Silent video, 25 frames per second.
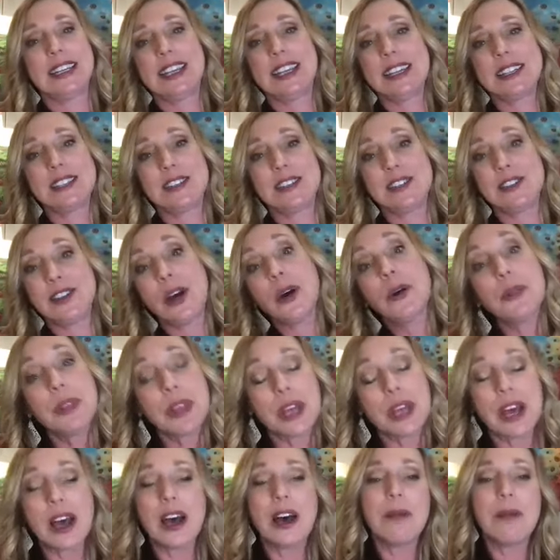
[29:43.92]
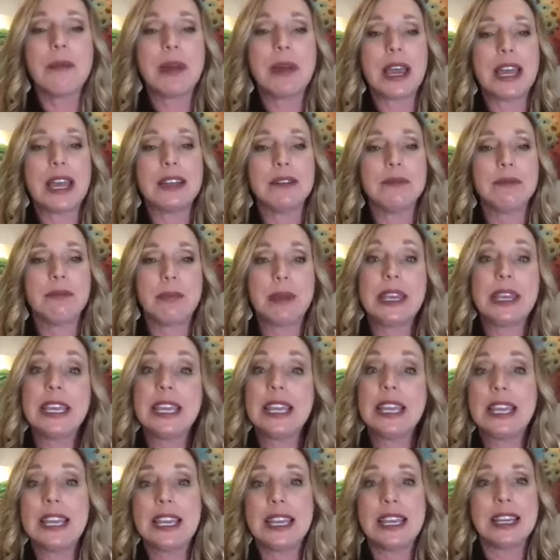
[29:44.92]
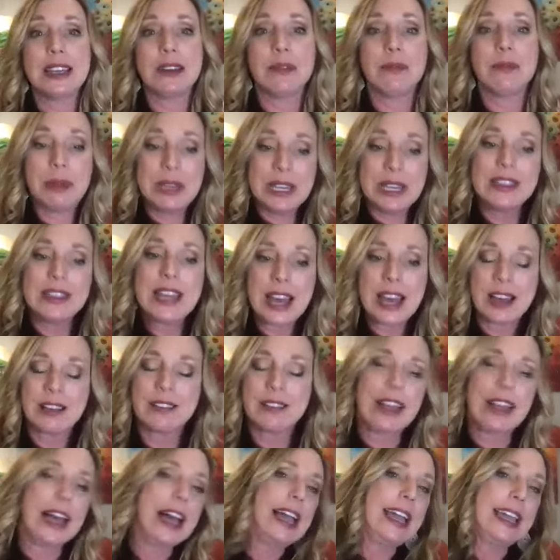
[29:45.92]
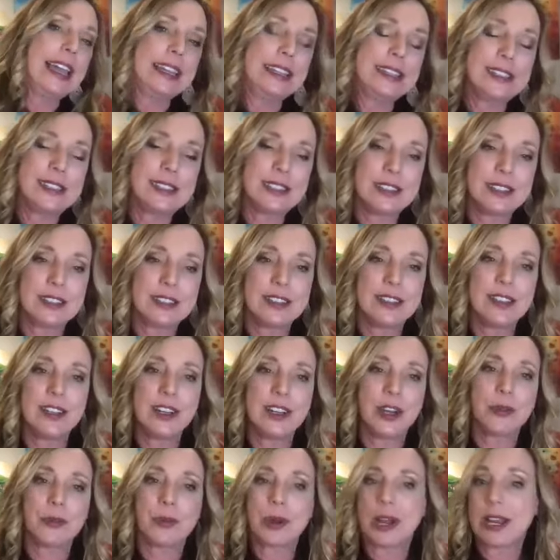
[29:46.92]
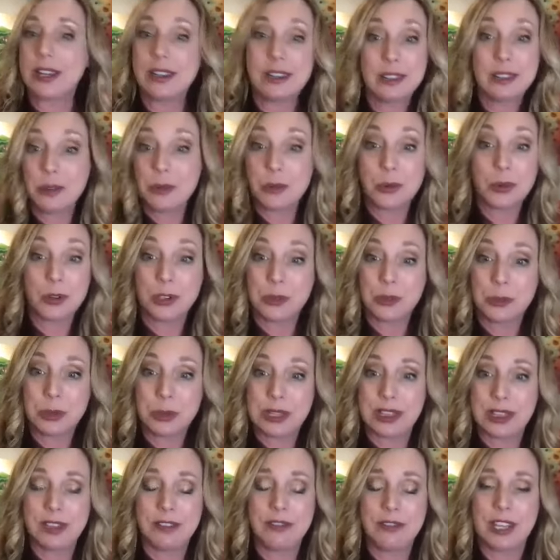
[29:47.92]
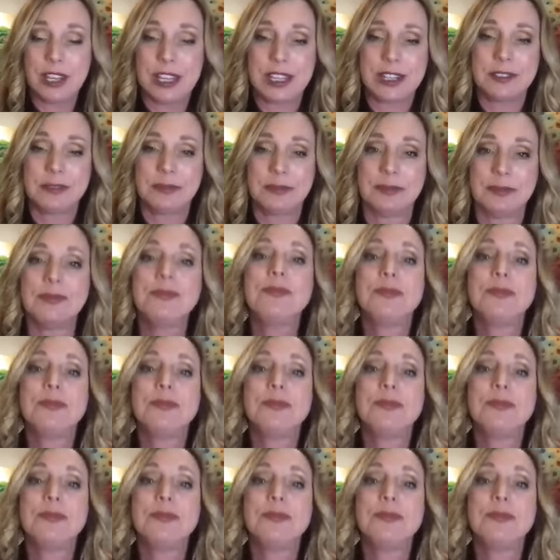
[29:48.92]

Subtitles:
get to know them and be that light, you know, right in the world we live in.